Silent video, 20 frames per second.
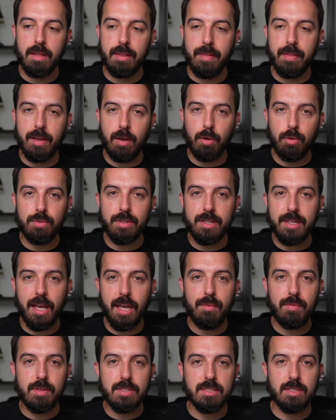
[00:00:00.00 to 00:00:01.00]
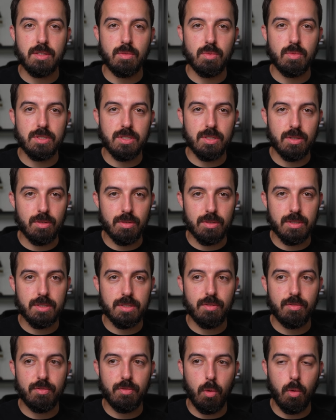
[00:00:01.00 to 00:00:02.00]
They only gave us the
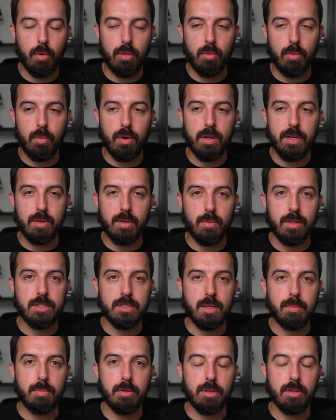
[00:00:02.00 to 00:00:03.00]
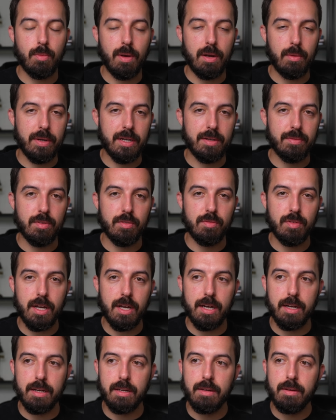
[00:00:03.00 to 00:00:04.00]
results for the one in which they put the right wing of the
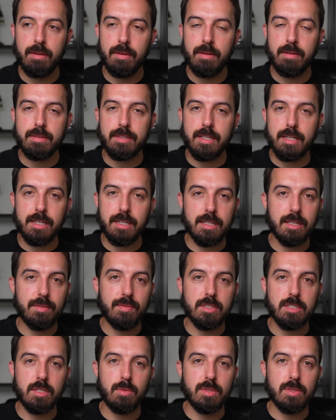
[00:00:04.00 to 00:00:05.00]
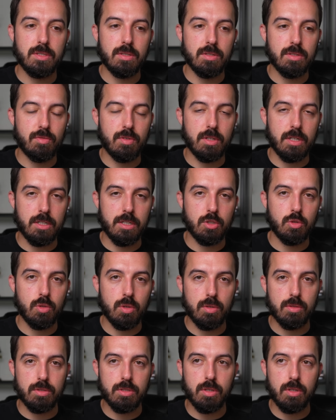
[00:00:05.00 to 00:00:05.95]
fly. They didn't give us the results for the control.